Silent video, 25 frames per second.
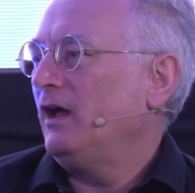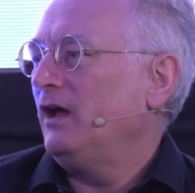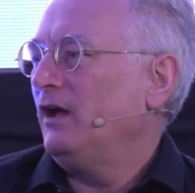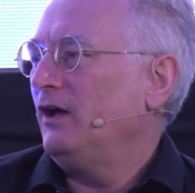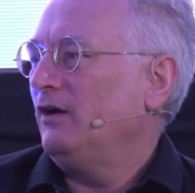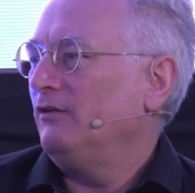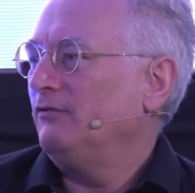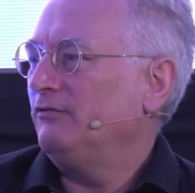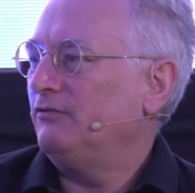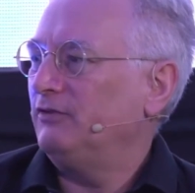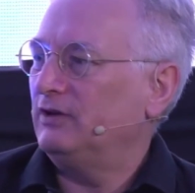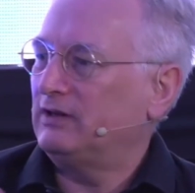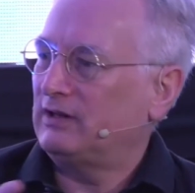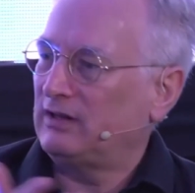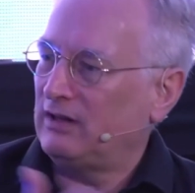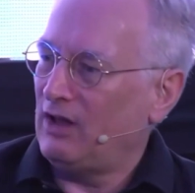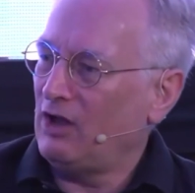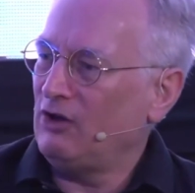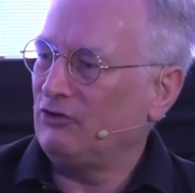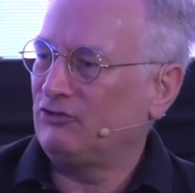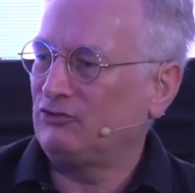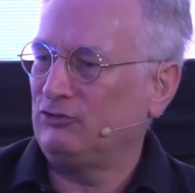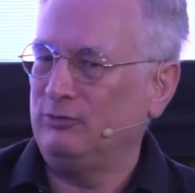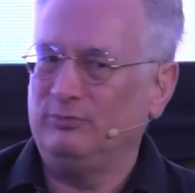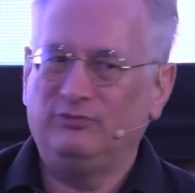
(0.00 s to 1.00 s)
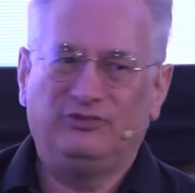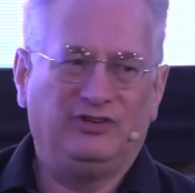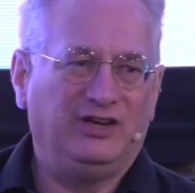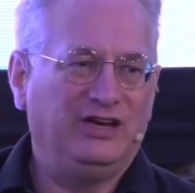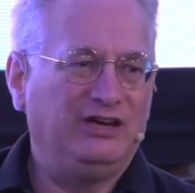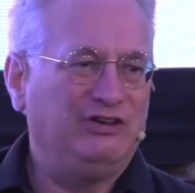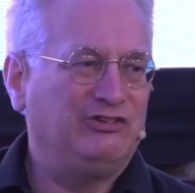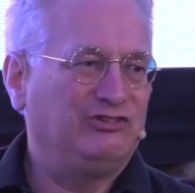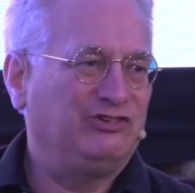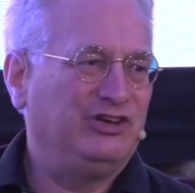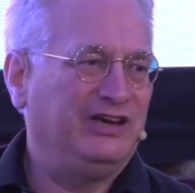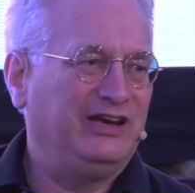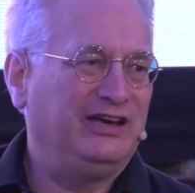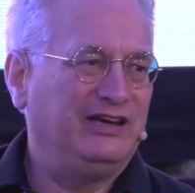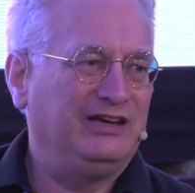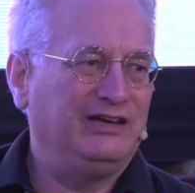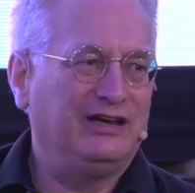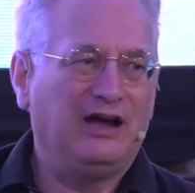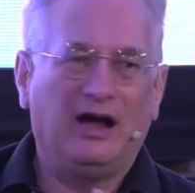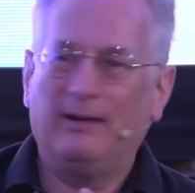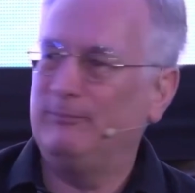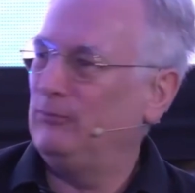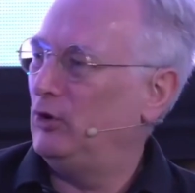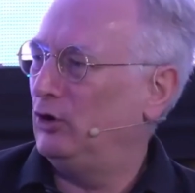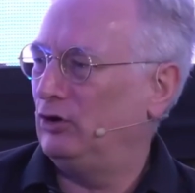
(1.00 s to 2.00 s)
for classroom teaching,
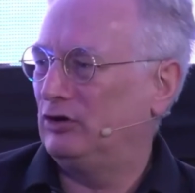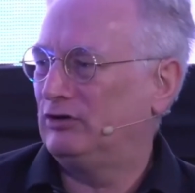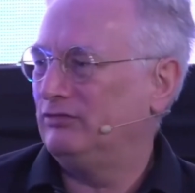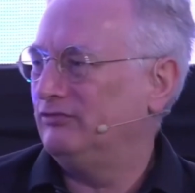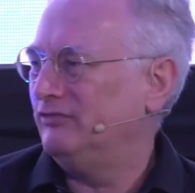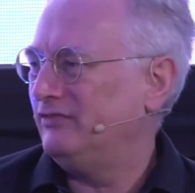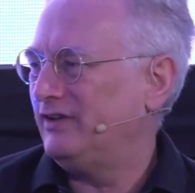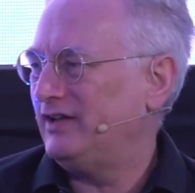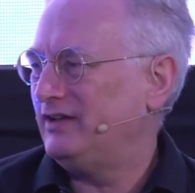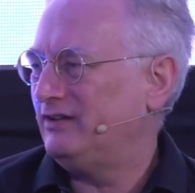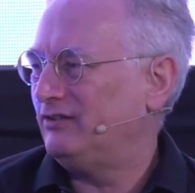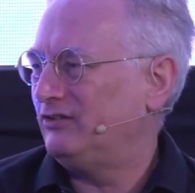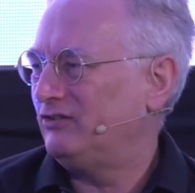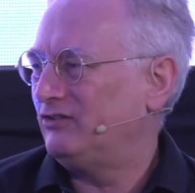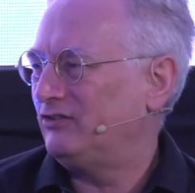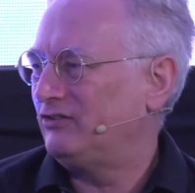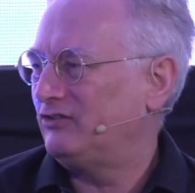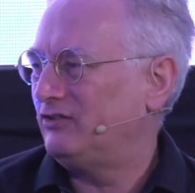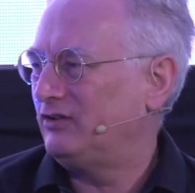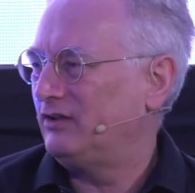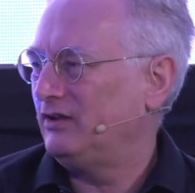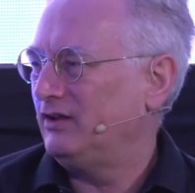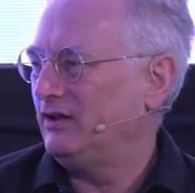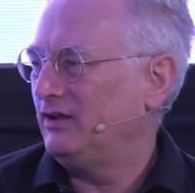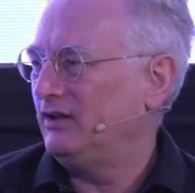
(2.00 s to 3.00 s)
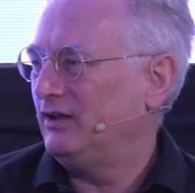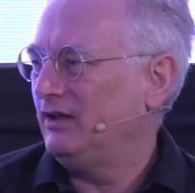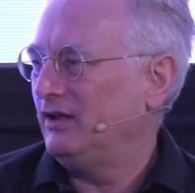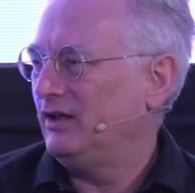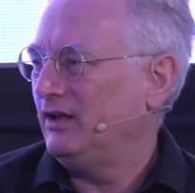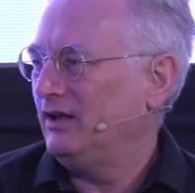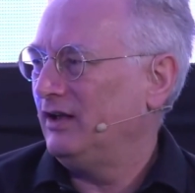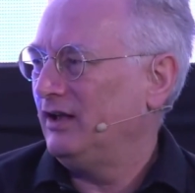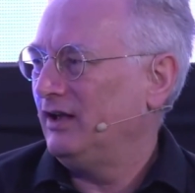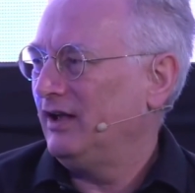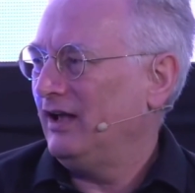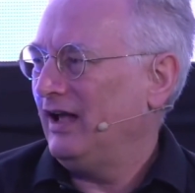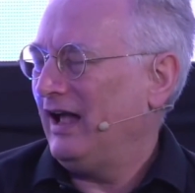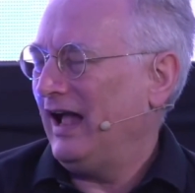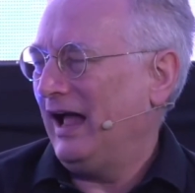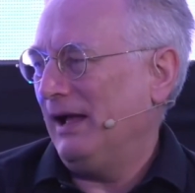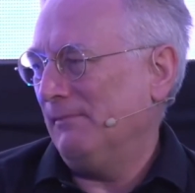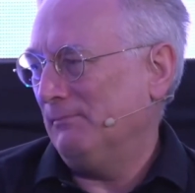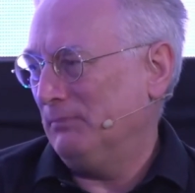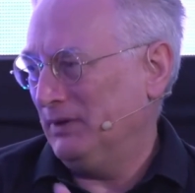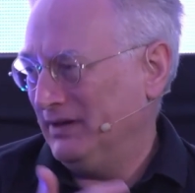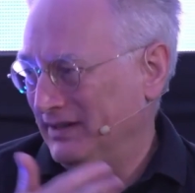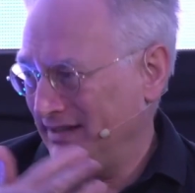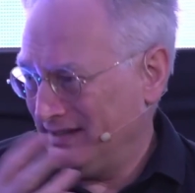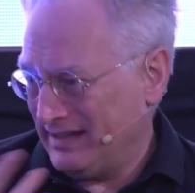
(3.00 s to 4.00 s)
I'm not convinced.
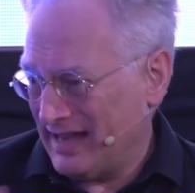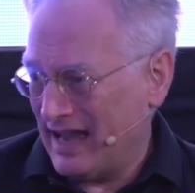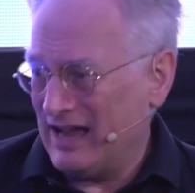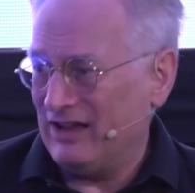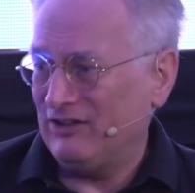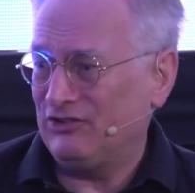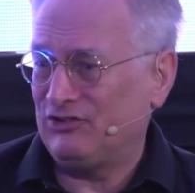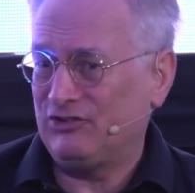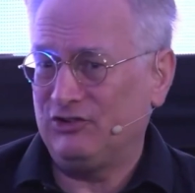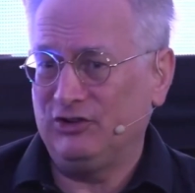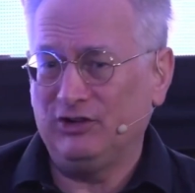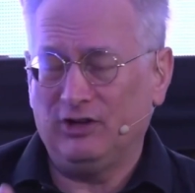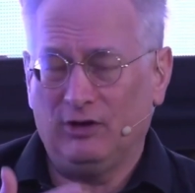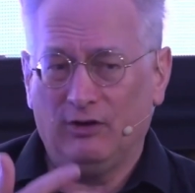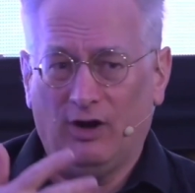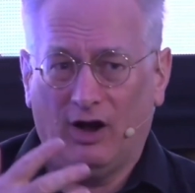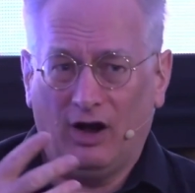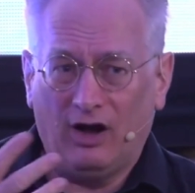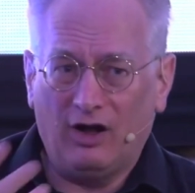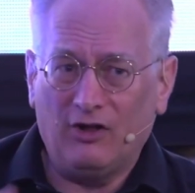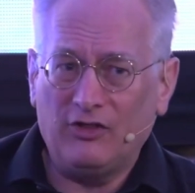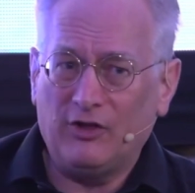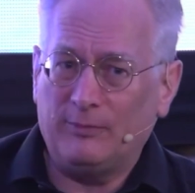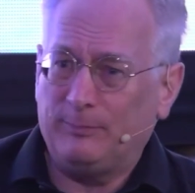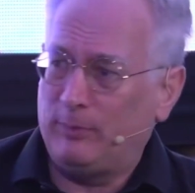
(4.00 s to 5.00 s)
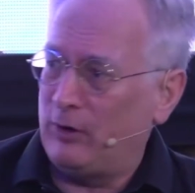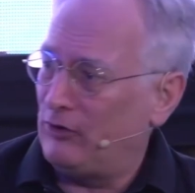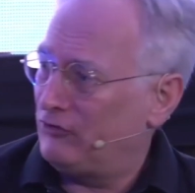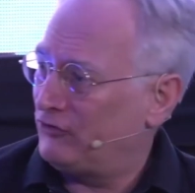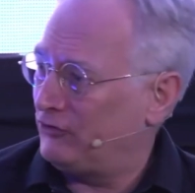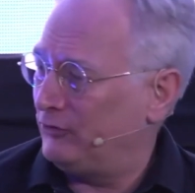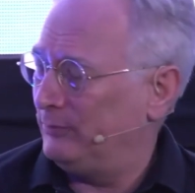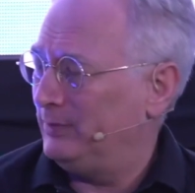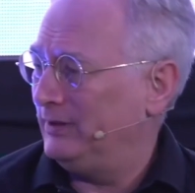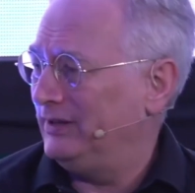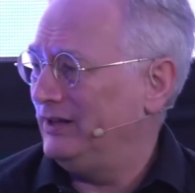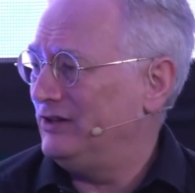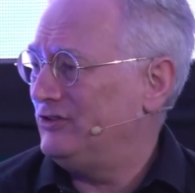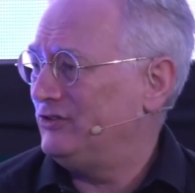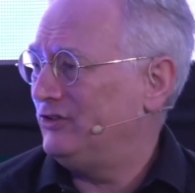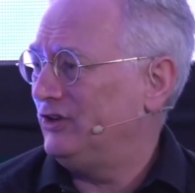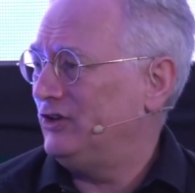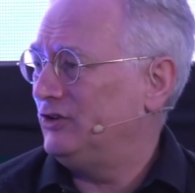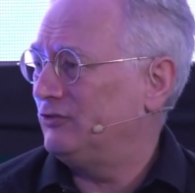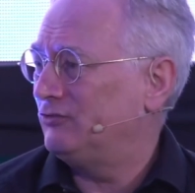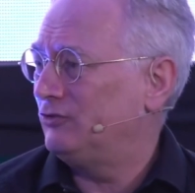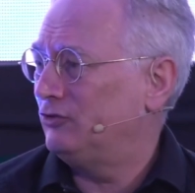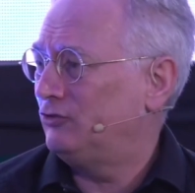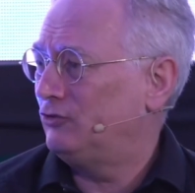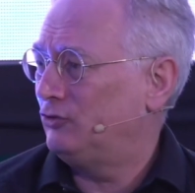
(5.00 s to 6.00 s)
But yet, are there possibilities
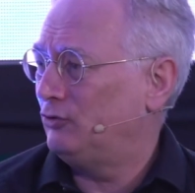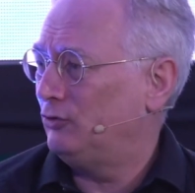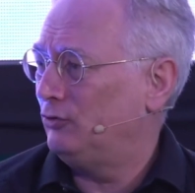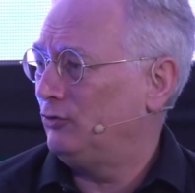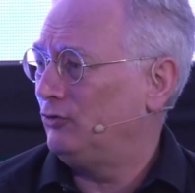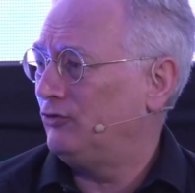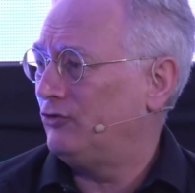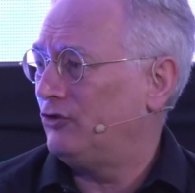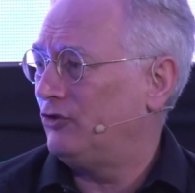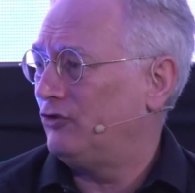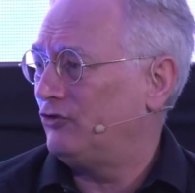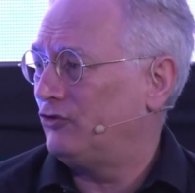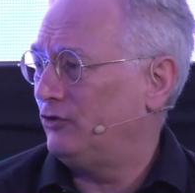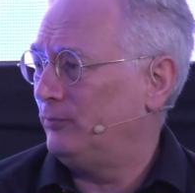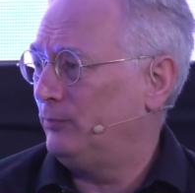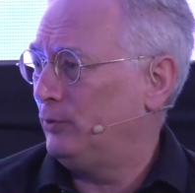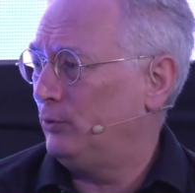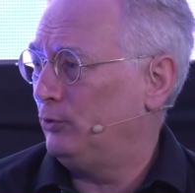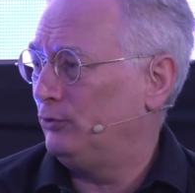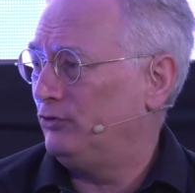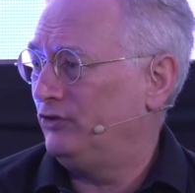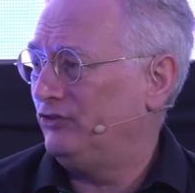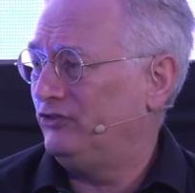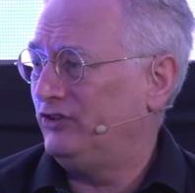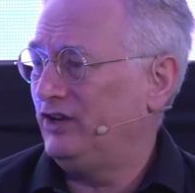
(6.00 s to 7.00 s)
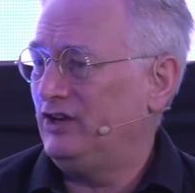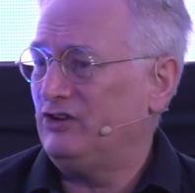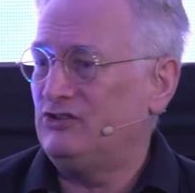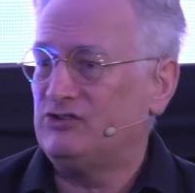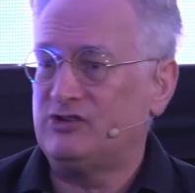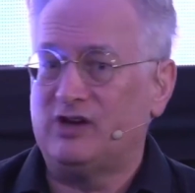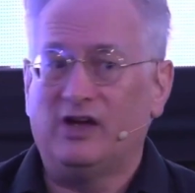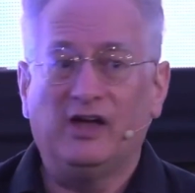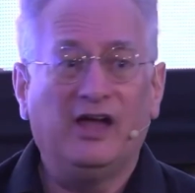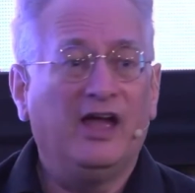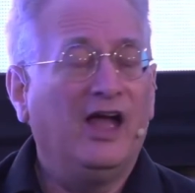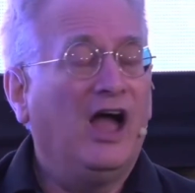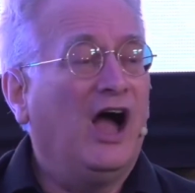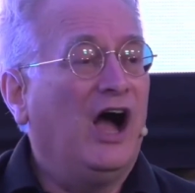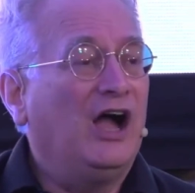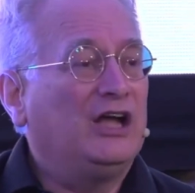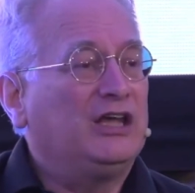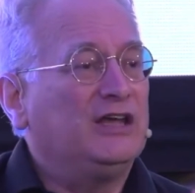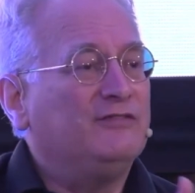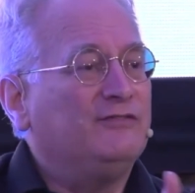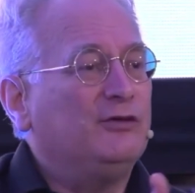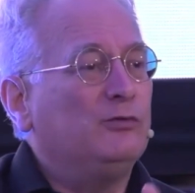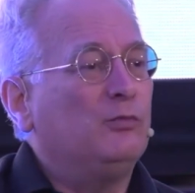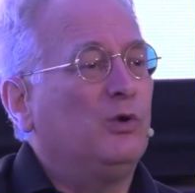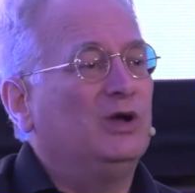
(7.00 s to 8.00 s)
for tools that support a teacher? I'll
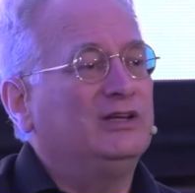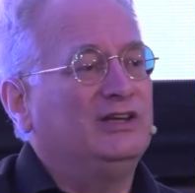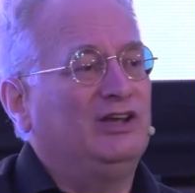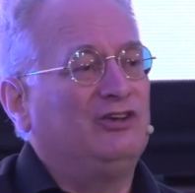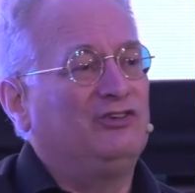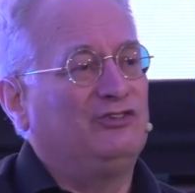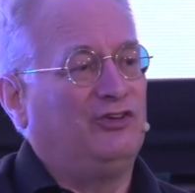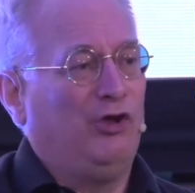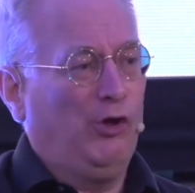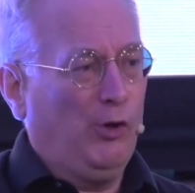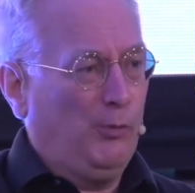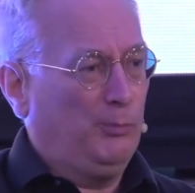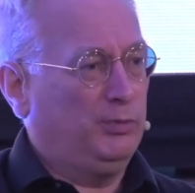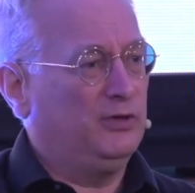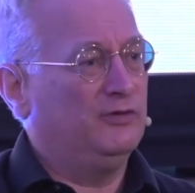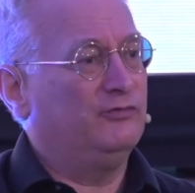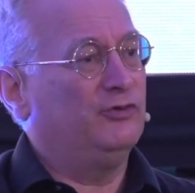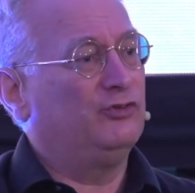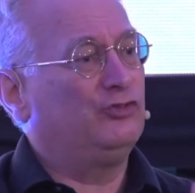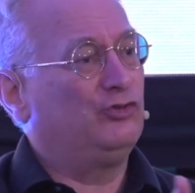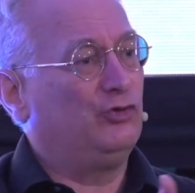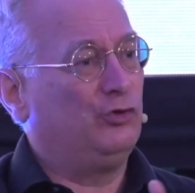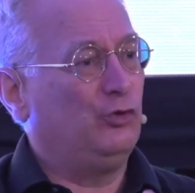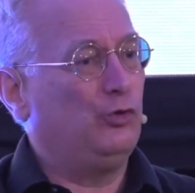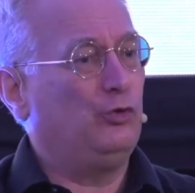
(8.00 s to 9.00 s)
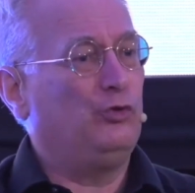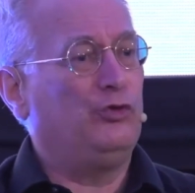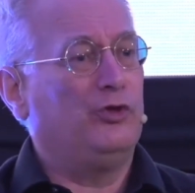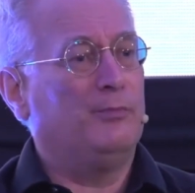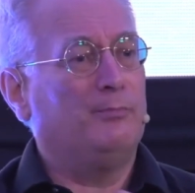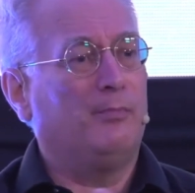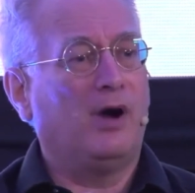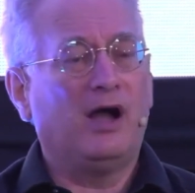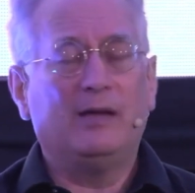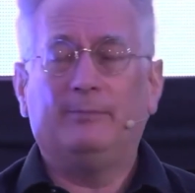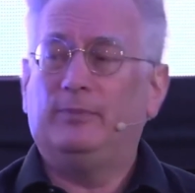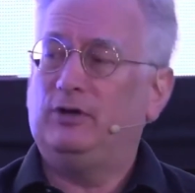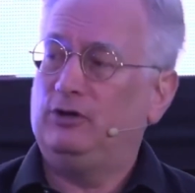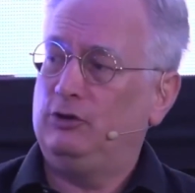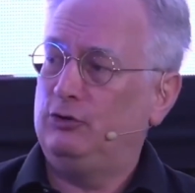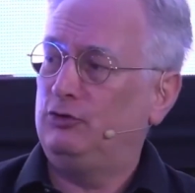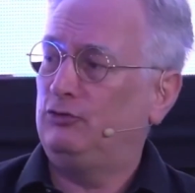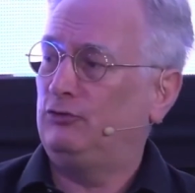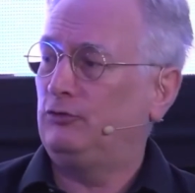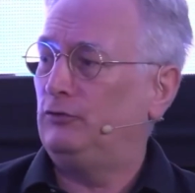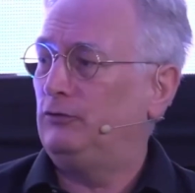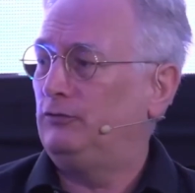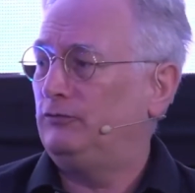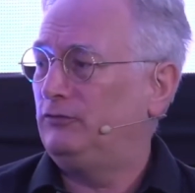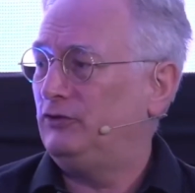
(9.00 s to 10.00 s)
give you one example of a tool that might be
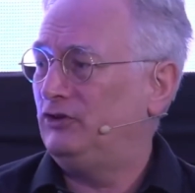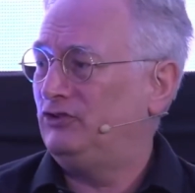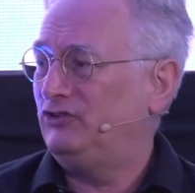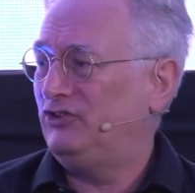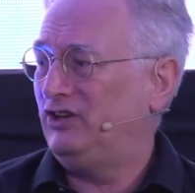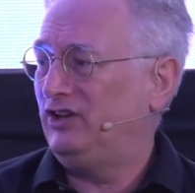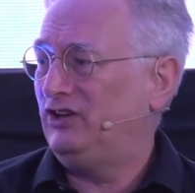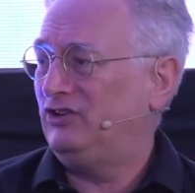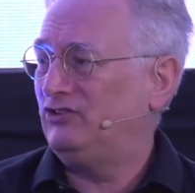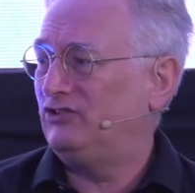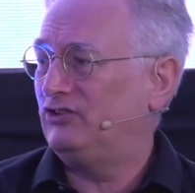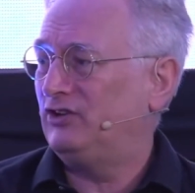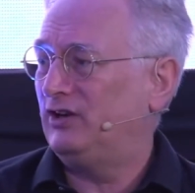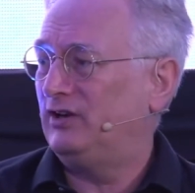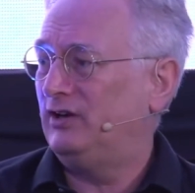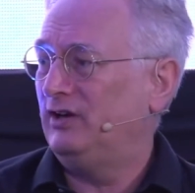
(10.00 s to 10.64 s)
useful for a teacher